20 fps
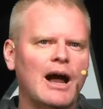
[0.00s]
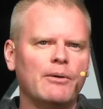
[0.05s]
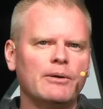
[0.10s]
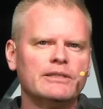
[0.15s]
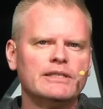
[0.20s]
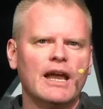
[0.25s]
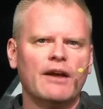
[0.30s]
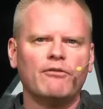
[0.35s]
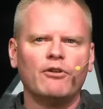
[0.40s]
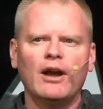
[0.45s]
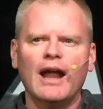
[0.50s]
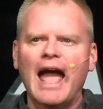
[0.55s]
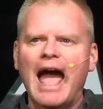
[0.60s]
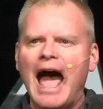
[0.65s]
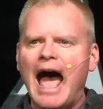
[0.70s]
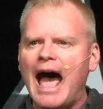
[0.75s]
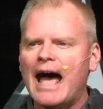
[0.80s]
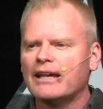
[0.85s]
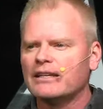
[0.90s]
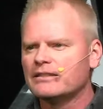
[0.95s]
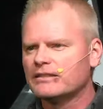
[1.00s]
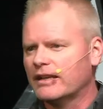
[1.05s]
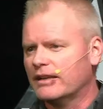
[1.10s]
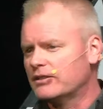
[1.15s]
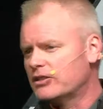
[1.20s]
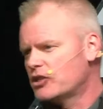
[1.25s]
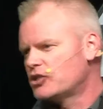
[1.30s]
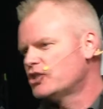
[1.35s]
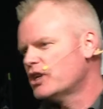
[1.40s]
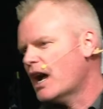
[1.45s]
was ever asked
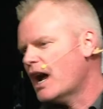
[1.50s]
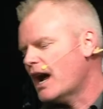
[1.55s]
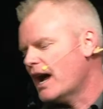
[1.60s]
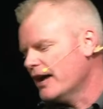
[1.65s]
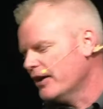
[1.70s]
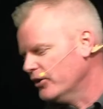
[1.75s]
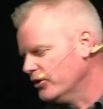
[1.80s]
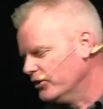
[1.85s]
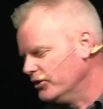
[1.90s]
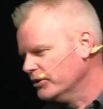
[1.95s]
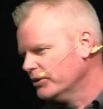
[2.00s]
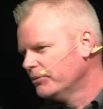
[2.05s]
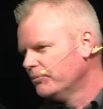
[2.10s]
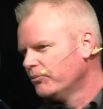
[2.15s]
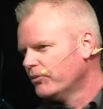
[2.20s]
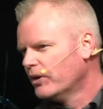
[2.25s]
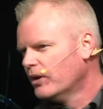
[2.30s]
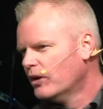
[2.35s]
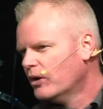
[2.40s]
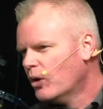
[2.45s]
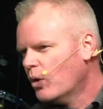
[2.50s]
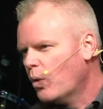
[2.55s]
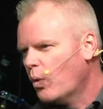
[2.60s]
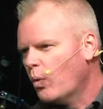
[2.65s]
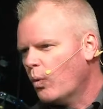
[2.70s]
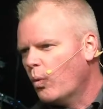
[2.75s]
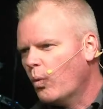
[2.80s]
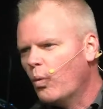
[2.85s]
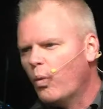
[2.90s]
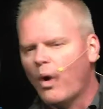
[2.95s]
as a child
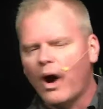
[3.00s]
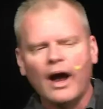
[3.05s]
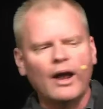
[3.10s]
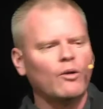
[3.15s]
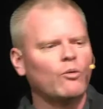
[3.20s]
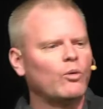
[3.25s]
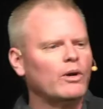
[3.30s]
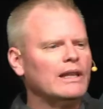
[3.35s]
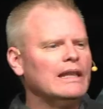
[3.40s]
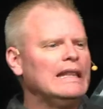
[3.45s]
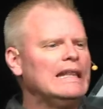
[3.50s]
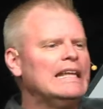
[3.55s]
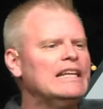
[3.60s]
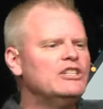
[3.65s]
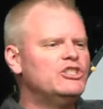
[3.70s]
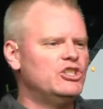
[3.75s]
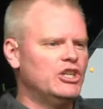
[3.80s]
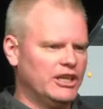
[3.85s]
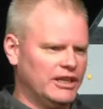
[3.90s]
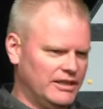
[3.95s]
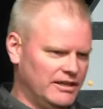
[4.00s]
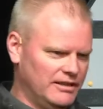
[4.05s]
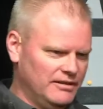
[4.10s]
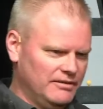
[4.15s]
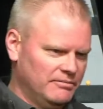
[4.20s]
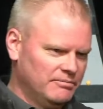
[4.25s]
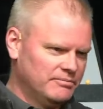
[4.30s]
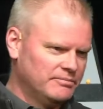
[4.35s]
what religion